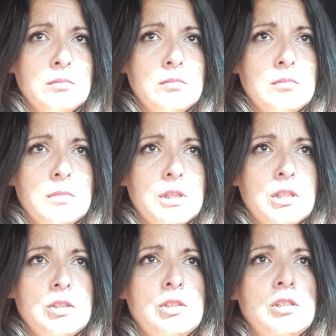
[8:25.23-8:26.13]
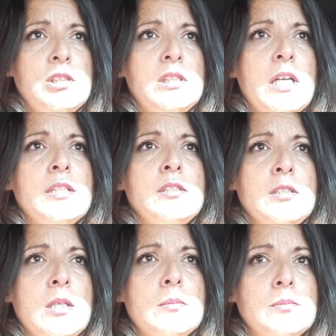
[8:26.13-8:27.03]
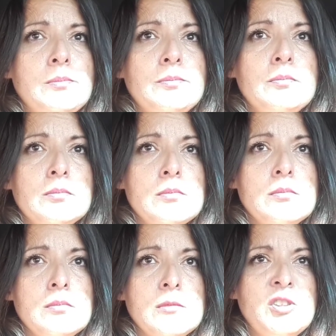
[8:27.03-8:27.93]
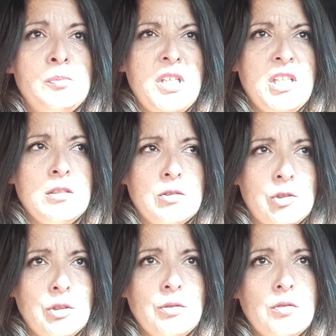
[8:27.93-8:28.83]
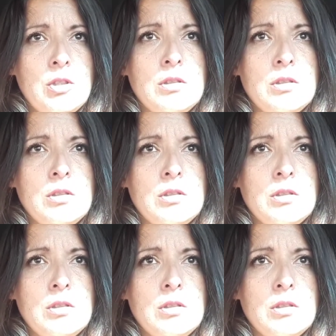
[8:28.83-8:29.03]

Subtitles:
Because she's standing up, speaking the truth too.